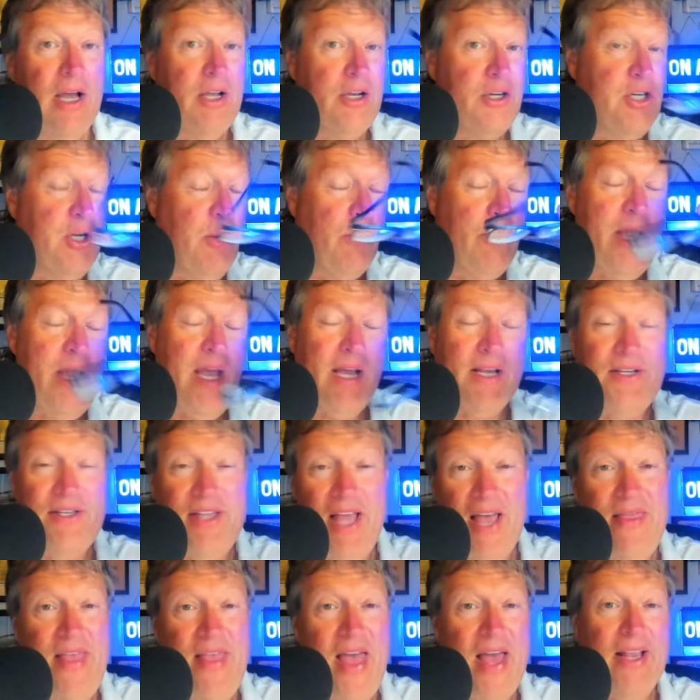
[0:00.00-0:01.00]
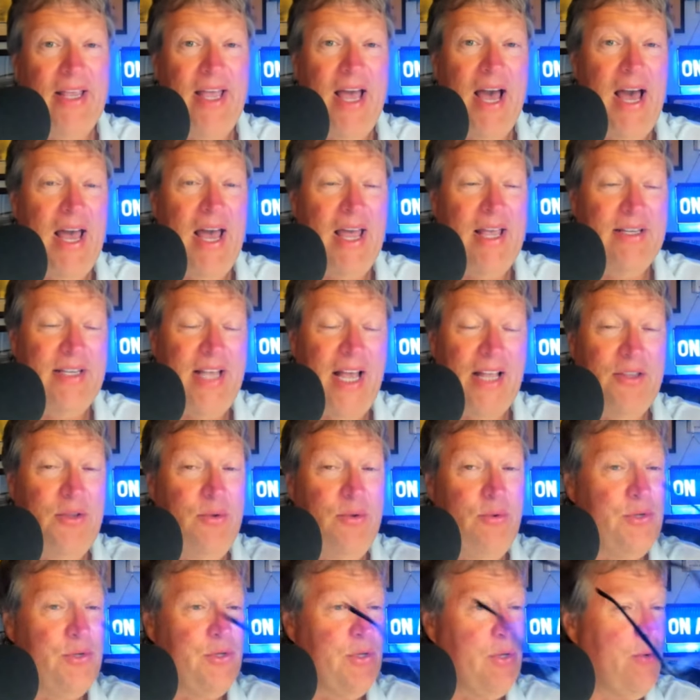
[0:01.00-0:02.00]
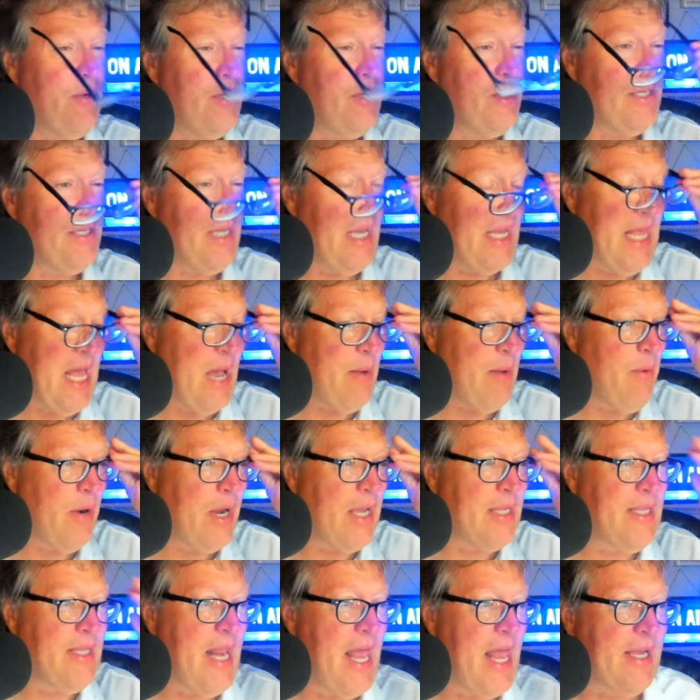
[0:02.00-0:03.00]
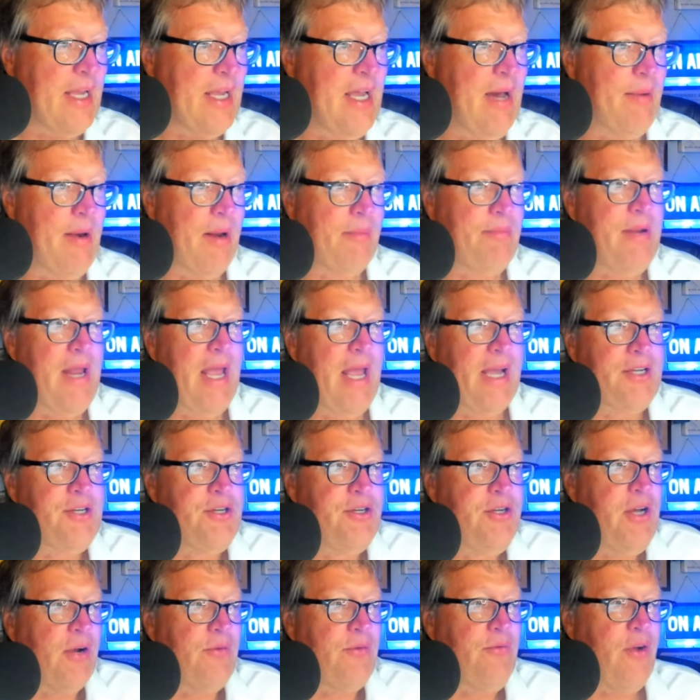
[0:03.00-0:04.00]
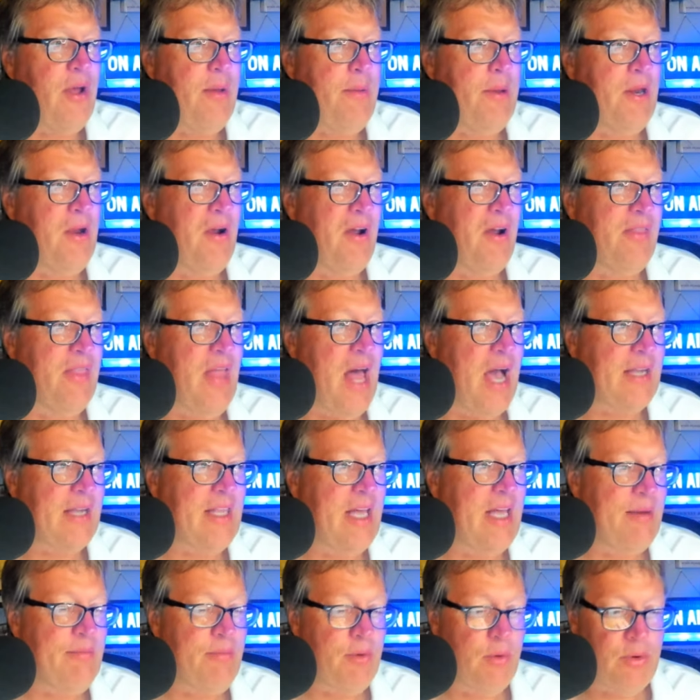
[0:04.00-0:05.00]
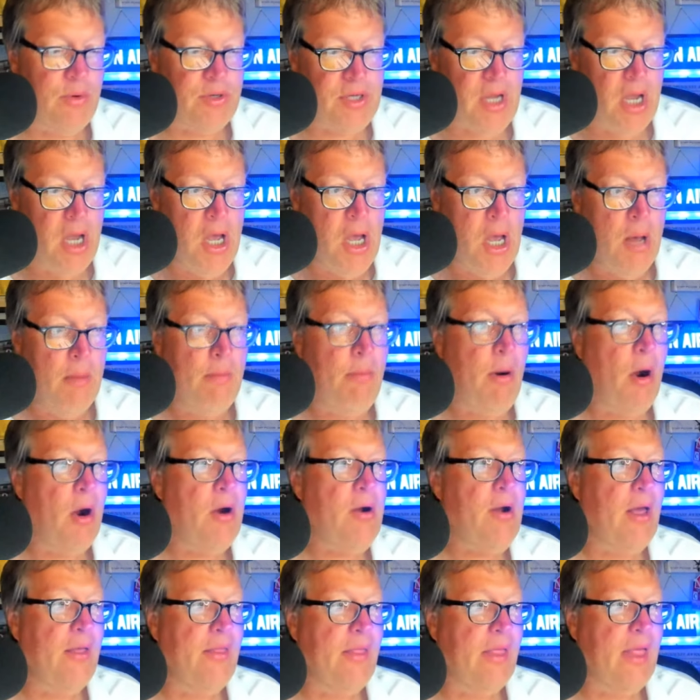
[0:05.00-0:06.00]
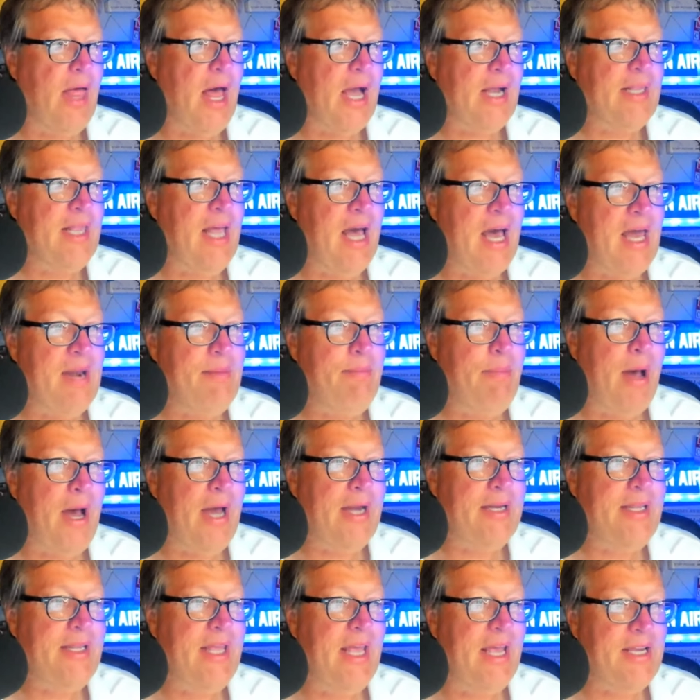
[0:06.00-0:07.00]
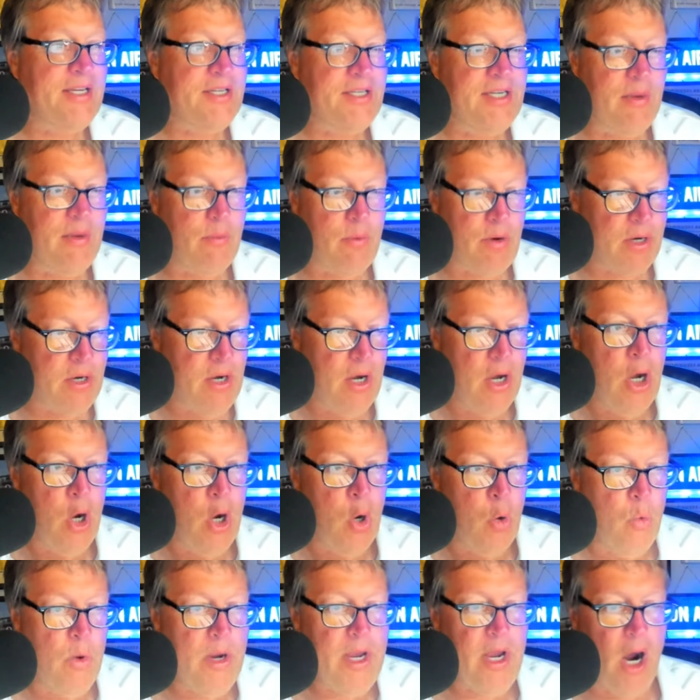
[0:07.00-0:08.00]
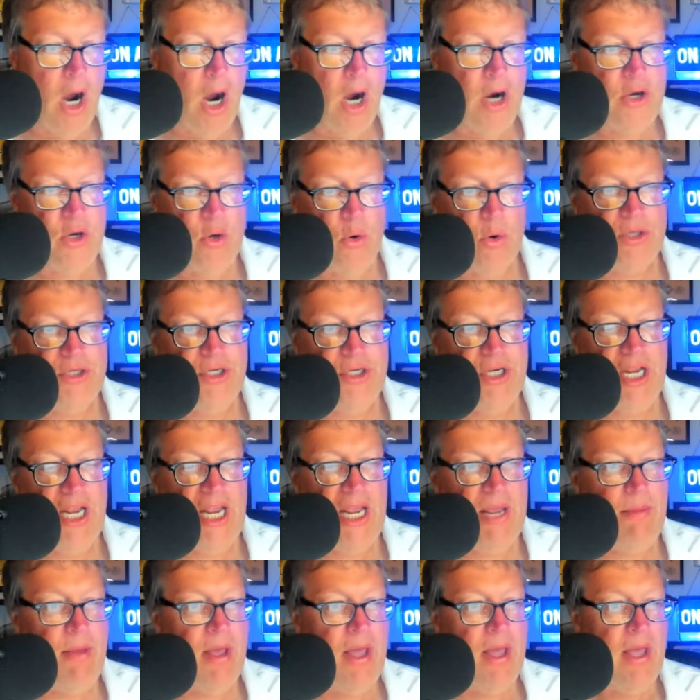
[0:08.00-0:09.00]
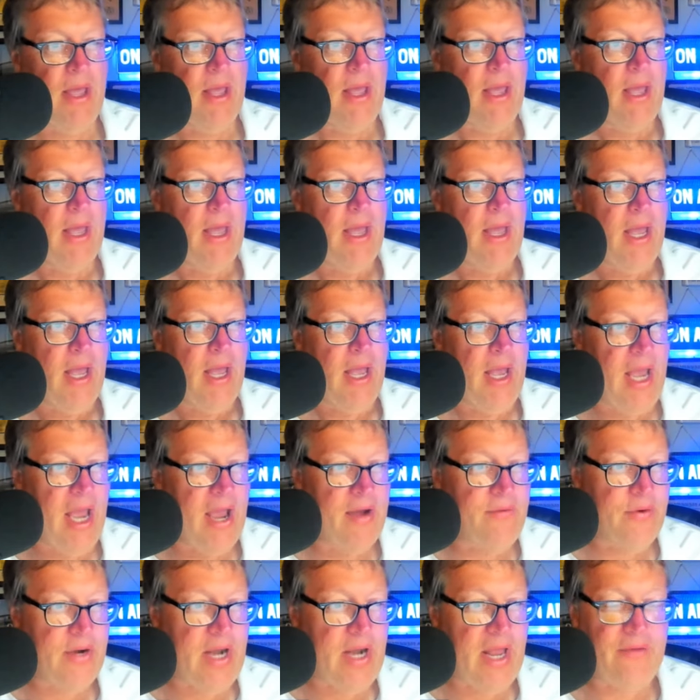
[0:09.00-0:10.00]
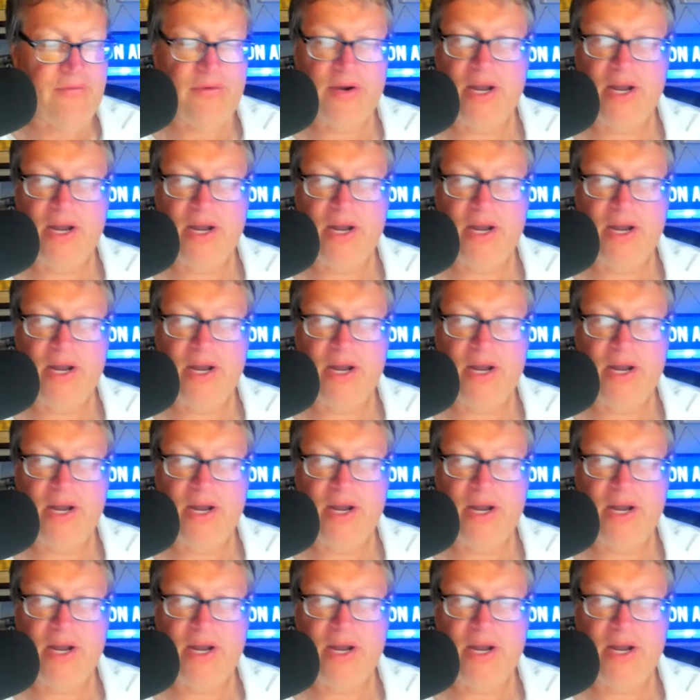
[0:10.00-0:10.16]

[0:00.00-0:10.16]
Should we extend that guy? Is that too soon to say that? We'll get to that coming up next. Chuck Freimund here on Locked On Brewers, part of the Locked On Podcast Network. We are your team every day.